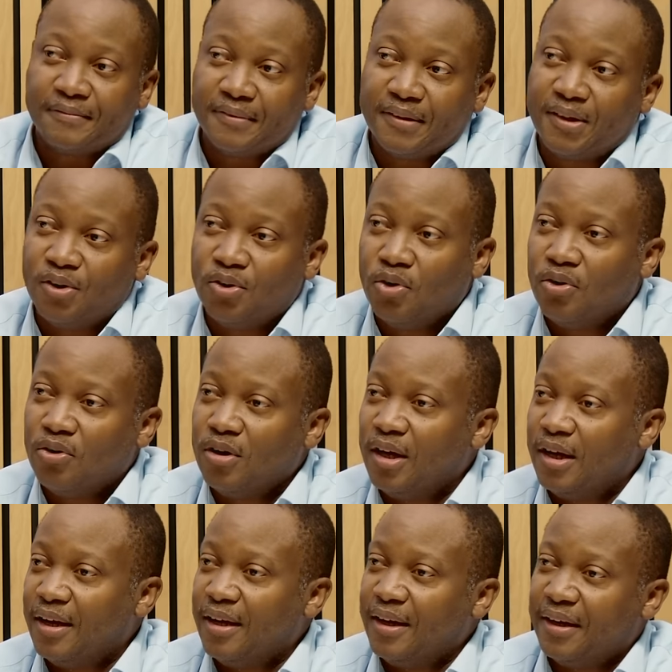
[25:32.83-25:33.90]
You know,
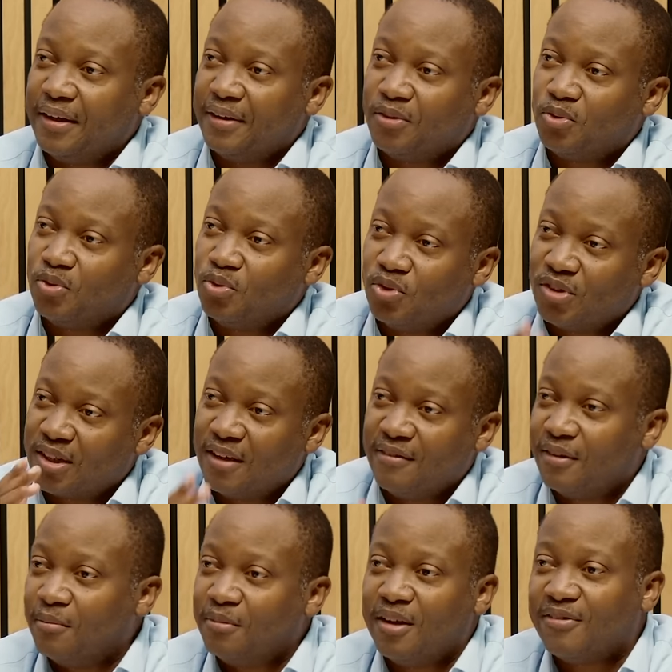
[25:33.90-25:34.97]
to save
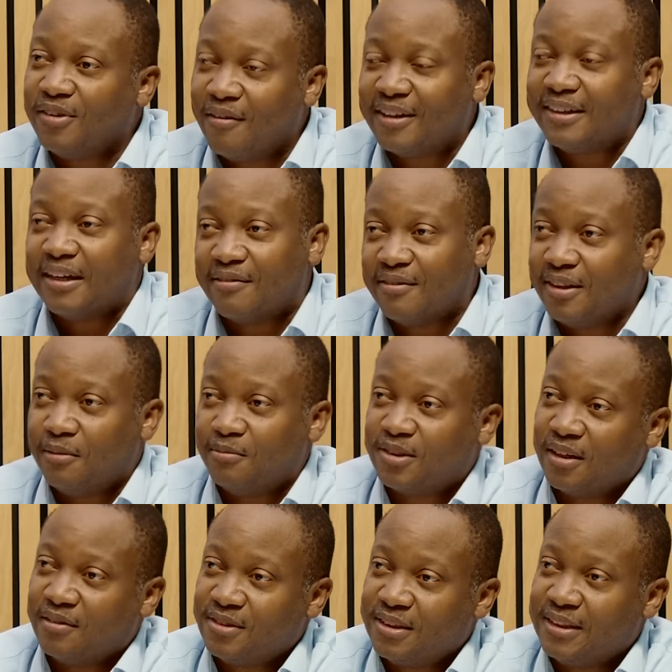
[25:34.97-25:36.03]
them. They've never driven
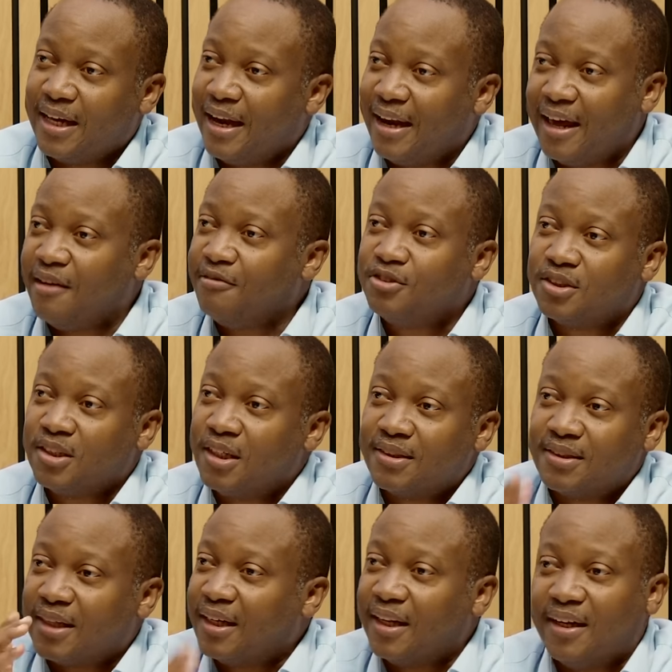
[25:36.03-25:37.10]
themselves in their lives.
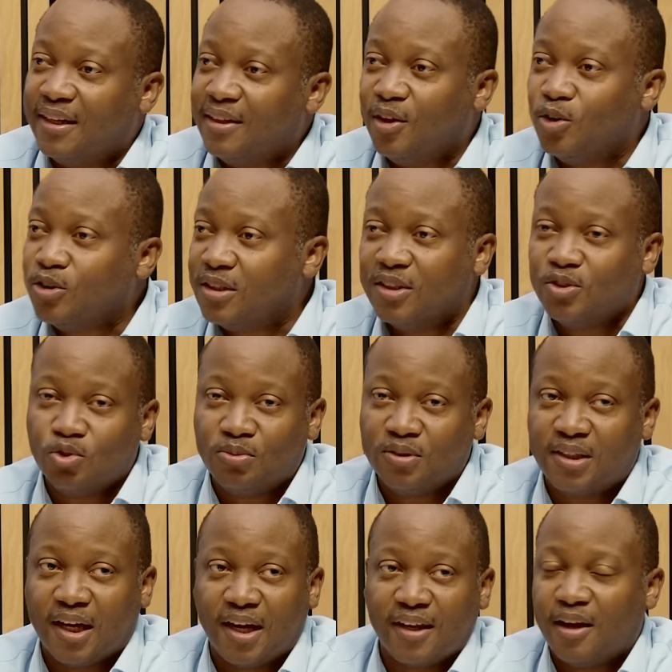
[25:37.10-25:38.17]
Suddenly, those things will be
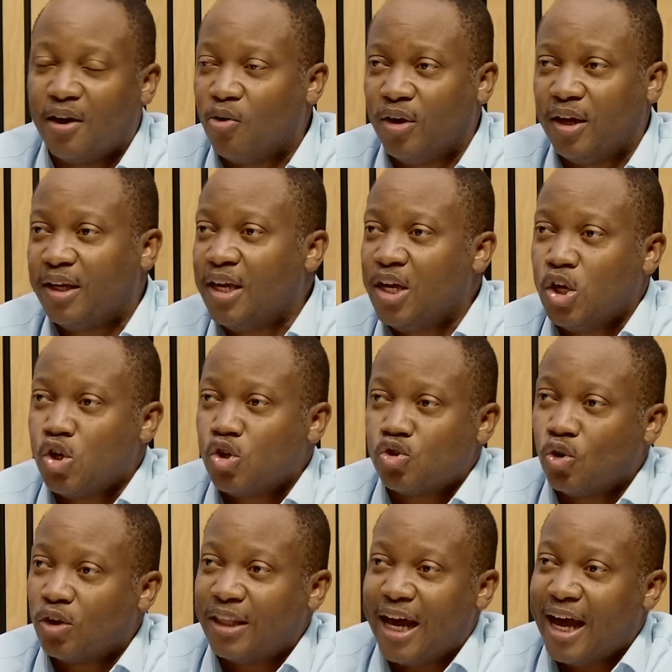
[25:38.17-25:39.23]
taken away.
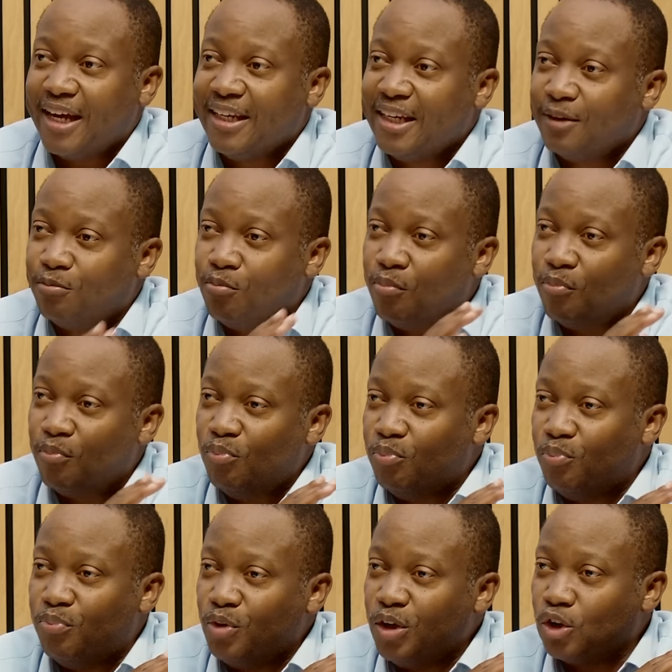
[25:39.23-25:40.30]
So they are in
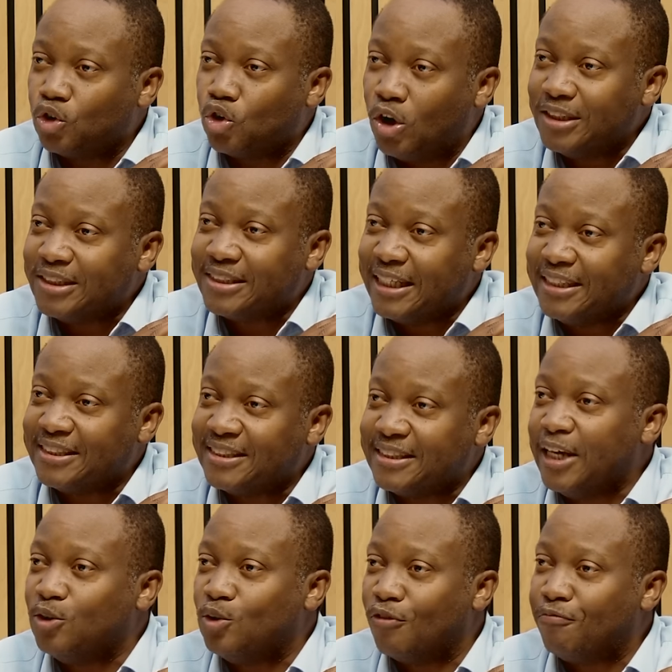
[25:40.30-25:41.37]
a constant
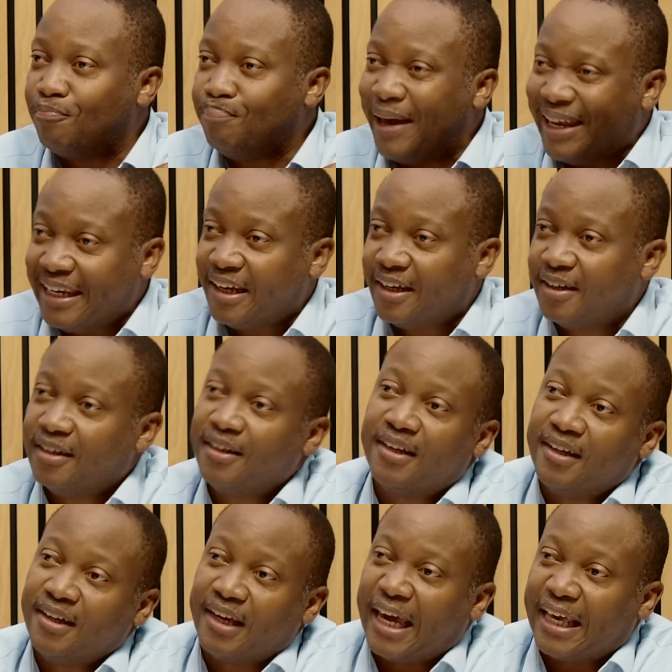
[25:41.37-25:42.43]
state of panic.
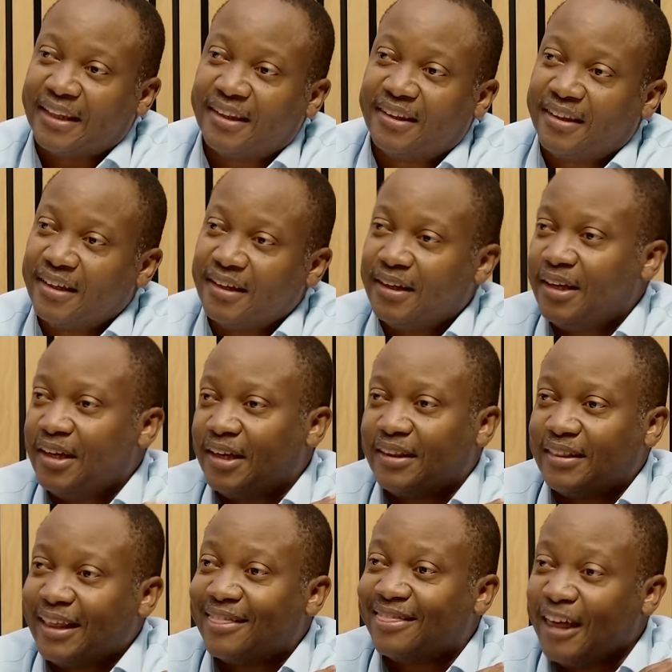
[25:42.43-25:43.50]
And
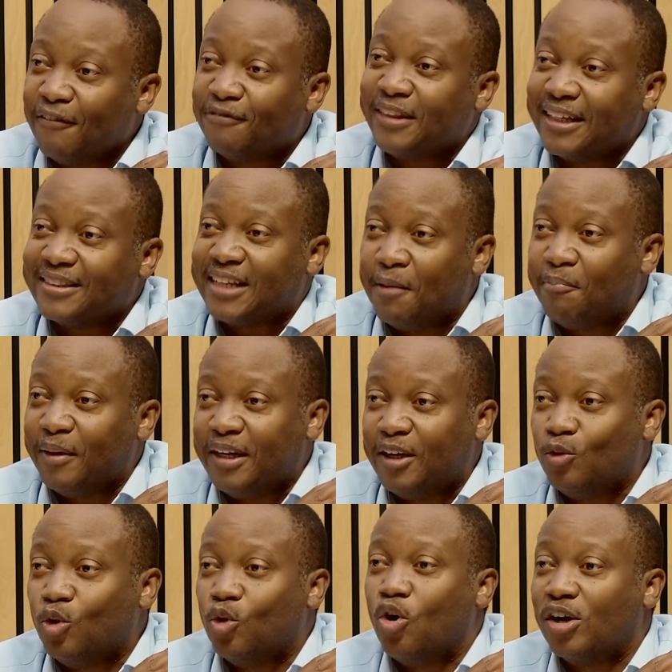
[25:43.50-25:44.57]
the theft that's
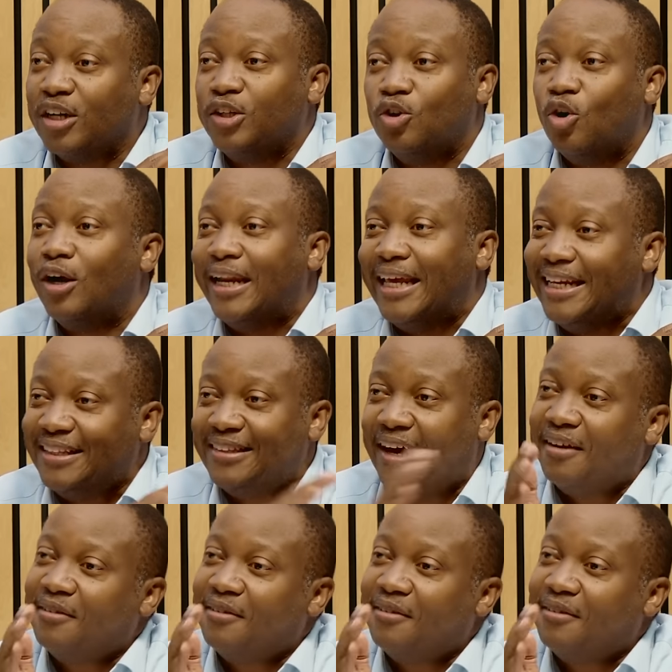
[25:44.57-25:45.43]
happening, we'll only know later.